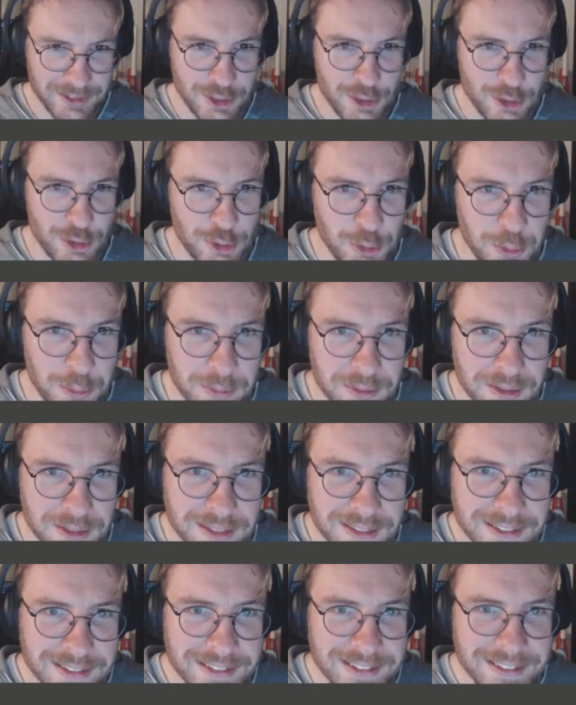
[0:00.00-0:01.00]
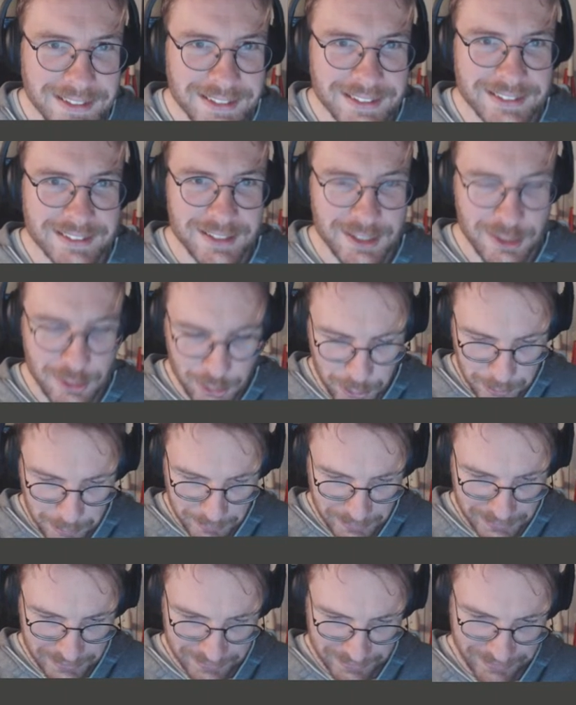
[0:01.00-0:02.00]
the Zoom, the Zoom
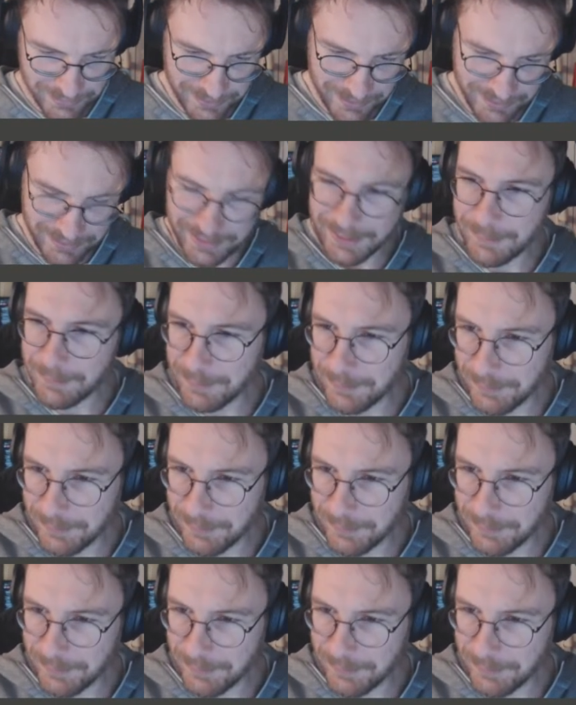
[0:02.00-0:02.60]
meeting thing.